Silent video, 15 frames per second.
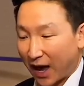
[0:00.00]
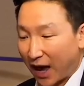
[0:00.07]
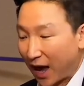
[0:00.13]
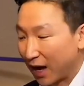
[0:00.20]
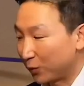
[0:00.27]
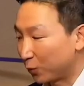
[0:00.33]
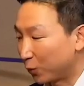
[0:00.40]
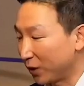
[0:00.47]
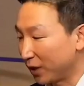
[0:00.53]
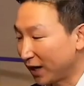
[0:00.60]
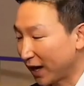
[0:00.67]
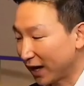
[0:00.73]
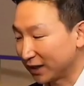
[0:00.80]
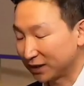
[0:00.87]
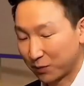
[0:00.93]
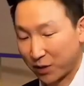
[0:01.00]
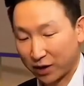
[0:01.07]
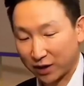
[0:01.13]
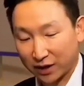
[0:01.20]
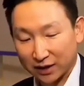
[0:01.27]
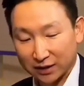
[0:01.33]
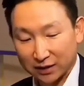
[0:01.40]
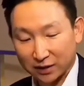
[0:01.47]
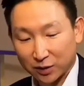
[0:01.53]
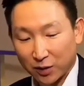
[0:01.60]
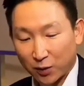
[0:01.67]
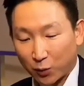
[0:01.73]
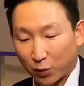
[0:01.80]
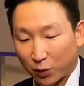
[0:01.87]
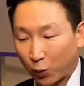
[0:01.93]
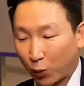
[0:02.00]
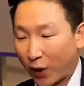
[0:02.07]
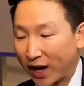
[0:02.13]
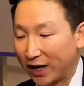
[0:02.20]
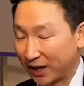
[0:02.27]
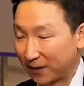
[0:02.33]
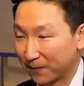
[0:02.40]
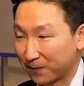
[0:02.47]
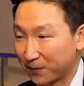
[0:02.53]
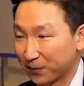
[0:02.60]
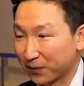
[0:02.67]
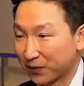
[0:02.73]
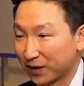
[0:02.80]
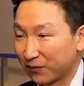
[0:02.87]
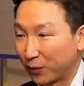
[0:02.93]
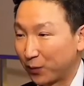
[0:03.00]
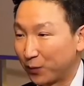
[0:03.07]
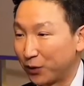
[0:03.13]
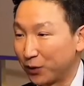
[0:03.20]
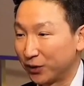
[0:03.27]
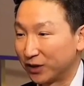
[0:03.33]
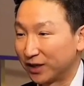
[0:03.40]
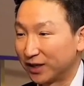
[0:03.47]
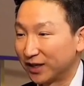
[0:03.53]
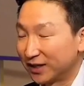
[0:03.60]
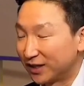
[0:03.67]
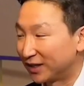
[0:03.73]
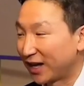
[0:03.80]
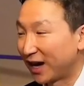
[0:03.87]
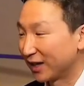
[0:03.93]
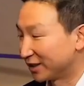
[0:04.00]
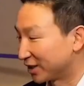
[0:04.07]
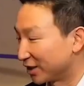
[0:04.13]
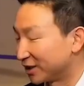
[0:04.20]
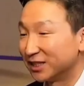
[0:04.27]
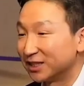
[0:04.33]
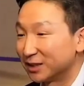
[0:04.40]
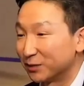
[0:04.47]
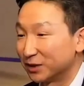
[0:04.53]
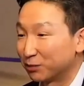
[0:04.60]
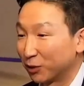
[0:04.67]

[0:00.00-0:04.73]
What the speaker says: And we as Americans were waiting for Putin to tell us our system is